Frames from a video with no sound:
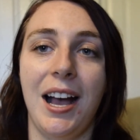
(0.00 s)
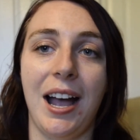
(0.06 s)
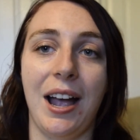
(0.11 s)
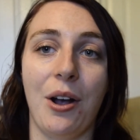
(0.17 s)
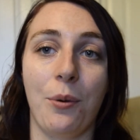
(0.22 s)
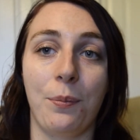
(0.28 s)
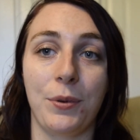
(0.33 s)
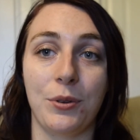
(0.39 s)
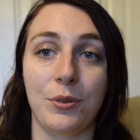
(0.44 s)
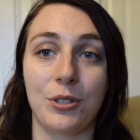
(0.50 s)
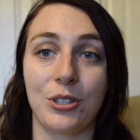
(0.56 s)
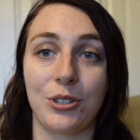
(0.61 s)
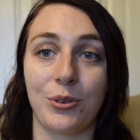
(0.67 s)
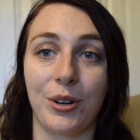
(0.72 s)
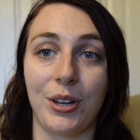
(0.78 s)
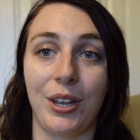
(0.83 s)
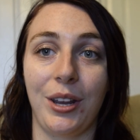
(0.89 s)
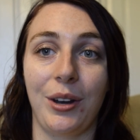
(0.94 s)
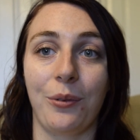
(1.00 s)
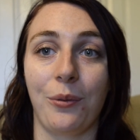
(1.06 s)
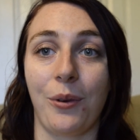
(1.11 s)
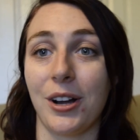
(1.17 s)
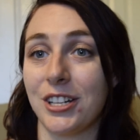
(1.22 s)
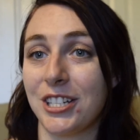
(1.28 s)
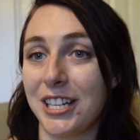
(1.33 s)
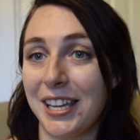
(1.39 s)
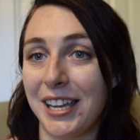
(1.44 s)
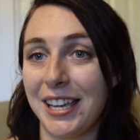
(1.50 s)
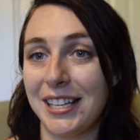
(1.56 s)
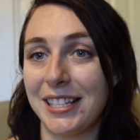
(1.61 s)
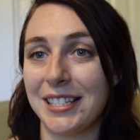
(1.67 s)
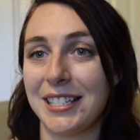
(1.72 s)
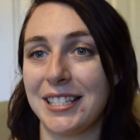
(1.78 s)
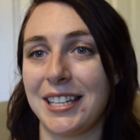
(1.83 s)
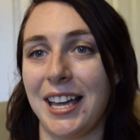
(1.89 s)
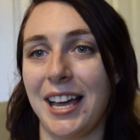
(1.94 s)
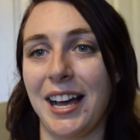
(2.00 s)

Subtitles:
I hope you enjoyed watching it.